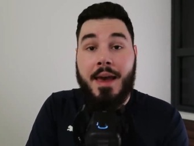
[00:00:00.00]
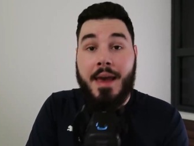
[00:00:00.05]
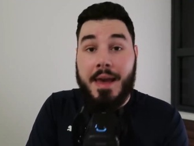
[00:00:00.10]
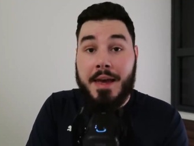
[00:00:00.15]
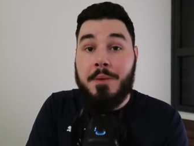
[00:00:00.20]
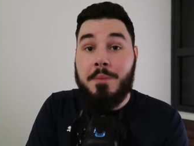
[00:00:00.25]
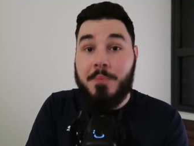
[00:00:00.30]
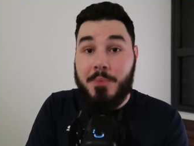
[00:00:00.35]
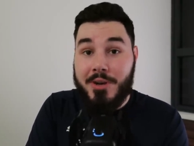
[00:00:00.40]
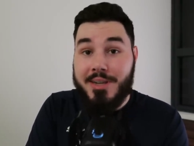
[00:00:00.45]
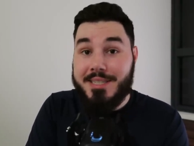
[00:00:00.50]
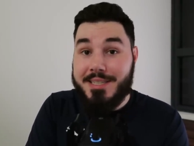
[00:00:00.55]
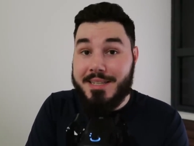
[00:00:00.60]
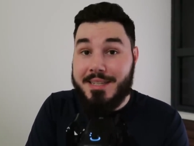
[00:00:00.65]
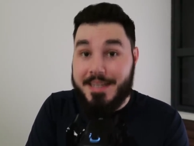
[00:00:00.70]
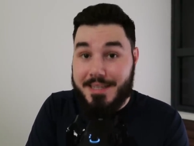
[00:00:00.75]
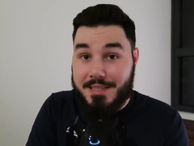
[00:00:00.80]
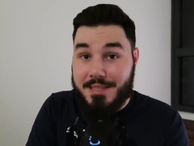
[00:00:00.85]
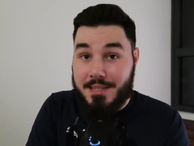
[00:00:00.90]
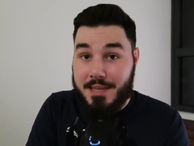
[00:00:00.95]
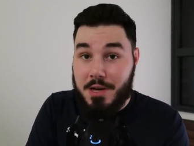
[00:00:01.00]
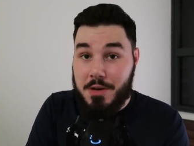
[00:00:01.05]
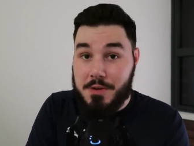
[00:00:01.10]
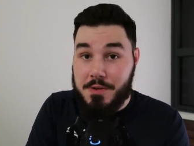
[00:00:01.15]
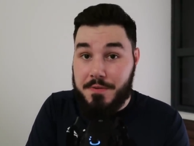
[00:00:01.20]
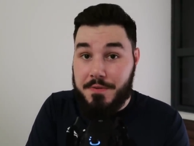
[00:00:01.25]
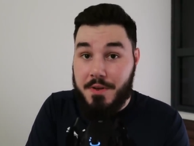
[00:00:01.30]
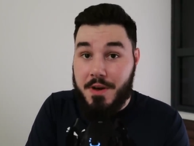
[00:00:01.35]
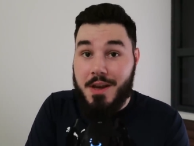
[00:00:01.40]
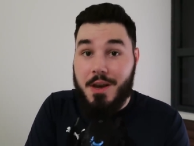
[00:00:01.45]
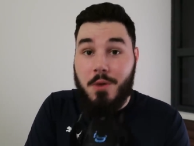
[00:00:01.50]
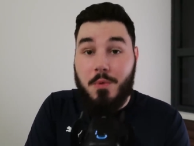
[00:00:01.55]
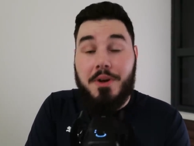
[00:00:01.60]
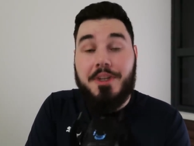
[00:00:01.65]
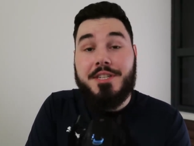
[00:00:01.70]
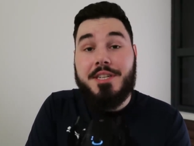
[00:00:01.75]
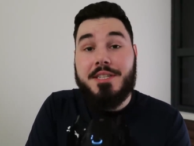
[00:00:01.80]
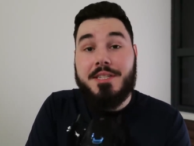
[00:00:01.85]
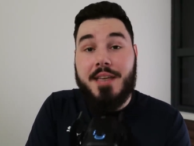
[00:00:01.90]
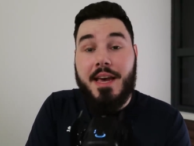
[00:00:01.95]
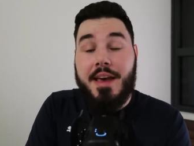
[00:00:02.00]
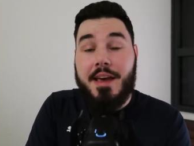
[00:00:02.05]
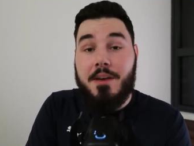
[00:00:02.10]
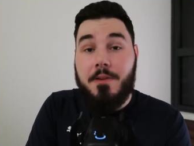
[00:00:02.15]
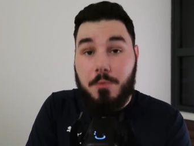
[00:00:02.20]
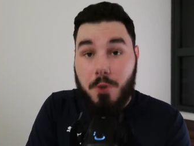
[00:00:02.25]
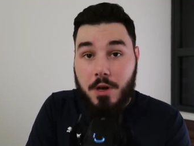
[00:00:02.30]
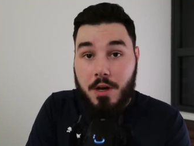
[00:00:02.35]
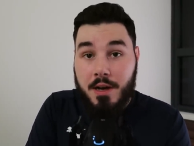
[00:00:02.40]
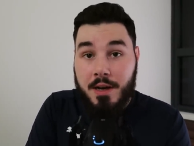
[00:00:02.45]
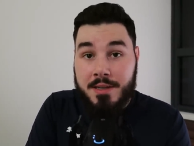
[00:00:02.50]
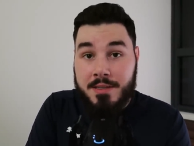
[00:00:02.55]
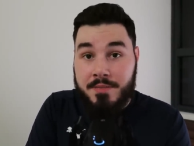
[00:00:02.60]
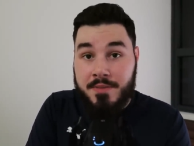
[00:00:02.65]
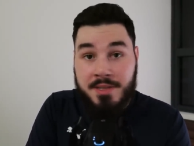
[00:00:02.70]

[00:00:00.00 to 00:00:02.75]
in Britain itself which is getting worse.